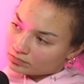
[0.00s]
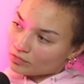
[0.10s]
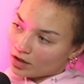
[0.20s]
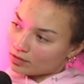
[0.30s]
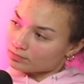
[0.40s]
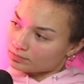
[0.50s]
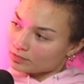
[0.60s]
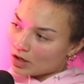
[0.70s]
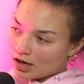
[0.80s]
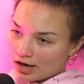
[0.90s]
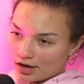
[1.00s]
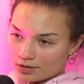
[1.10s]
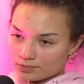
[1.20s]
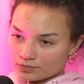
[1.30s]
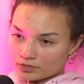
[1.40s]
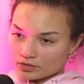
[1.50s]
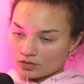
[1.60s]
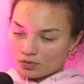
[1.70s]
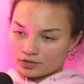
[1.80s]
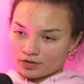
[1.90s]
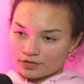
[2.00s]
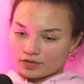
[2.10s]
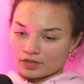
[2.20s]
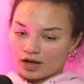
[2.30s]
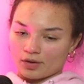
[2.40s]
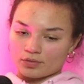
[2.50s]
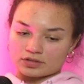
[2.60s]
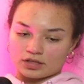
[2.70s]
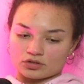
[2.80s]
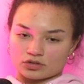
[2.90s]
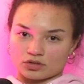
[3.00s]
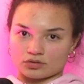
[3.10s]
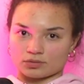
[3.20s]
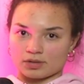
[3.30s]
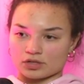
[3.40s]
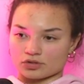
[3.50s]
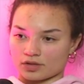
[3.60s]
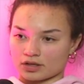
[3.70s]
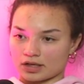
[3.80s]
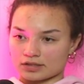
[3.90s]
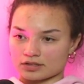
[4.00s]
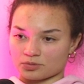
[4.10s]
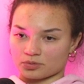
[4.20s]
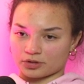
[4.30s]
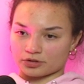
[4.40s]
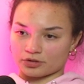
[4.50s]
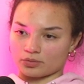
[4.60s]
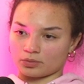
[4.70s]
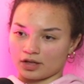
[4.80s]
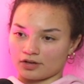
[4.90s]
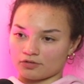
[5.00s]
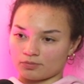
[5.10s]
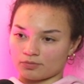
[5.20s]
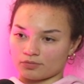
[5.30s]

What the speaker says: Yeah. The only other thing that I would say is just also make sure that God's number one in your own life